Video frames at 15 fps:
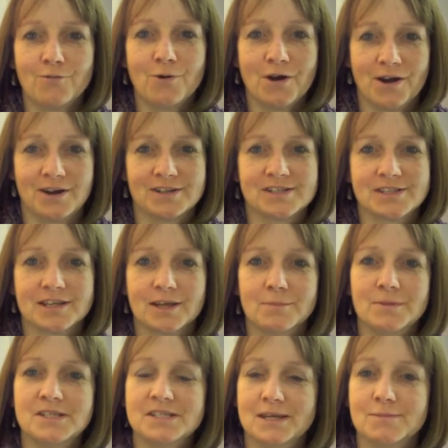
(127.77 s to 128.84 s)
words that can
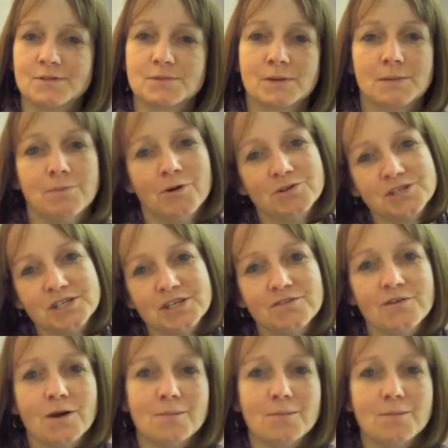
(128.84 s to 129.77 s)
be deemed to be positive,